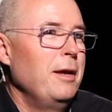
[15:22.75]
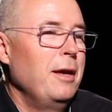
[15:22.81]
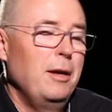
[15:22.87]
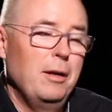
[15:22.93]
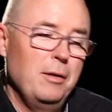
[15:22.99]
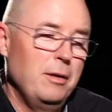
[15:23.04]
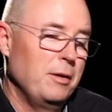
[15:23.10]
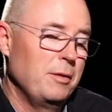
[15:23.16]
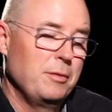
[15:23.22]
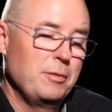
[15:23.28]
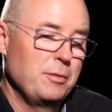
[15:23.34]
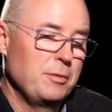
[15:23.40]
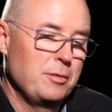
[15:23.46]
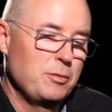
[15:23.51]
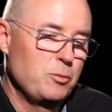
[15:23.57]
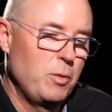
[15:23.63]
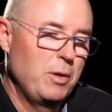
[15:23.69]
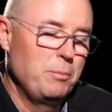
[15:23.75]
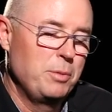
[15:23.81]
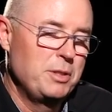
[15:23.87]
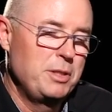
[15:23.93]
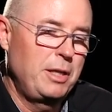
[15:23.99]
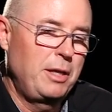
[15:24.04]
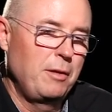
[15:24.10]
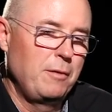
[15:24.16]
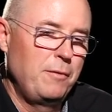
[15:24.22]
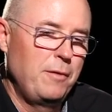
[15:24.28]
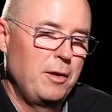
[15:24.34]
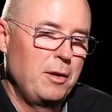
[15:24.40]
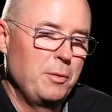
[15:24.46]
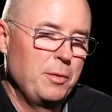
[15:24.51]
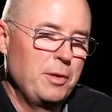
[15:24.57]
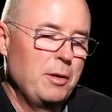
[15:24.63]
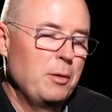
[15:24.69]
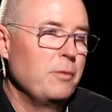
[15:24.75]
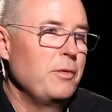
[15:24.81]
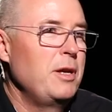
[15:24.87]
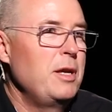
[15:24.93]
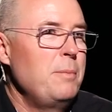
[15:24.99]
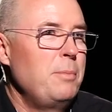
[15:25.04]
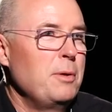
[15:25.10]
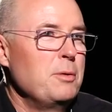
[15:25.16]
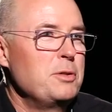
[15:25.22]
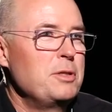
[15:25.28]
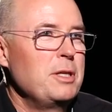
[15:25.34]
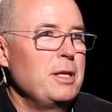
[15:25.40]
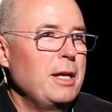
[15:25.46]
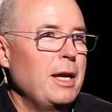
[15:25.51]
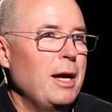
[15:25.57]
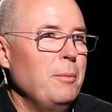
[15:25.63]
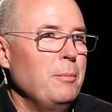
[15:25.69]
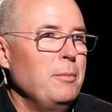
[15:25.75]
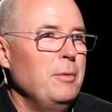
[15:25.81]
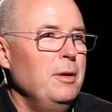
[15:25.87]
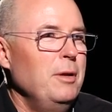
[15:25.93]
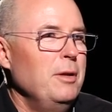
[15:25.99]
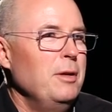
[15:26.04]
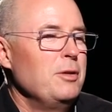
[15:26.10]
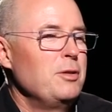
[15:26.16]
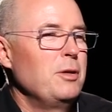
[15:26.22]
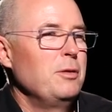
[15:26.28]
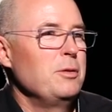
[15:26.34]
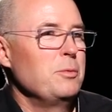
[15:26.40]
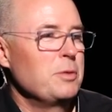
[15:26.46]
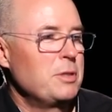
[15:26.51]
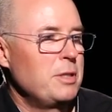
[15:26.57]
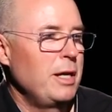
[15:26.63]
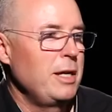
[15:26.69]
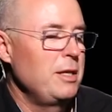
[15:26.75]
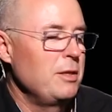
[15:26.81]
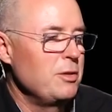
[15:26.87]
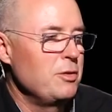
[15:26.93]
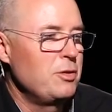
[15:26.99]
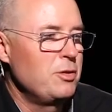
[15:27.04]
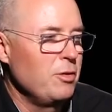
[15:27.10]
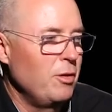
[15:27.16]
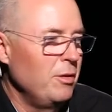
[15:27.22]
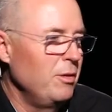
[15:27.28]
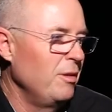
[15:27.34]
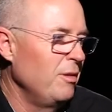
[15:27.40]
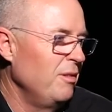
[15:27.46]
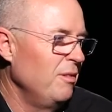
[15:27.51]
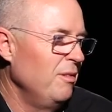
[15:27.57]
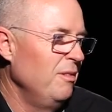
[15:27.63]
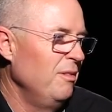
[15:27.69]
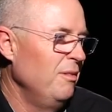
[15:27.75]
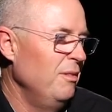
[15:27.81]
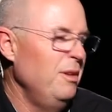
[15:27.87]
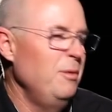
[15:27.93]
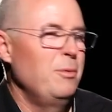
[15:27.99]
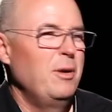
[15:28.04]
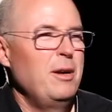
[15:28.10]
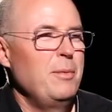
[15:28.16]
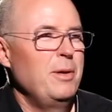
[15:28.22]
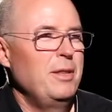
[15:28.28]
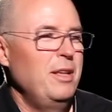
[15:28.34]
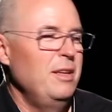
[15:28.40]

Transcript: And there's one particular photo in there of a hippo sitting up, and Tonya was taking this shot, and I thought, what are you worried about?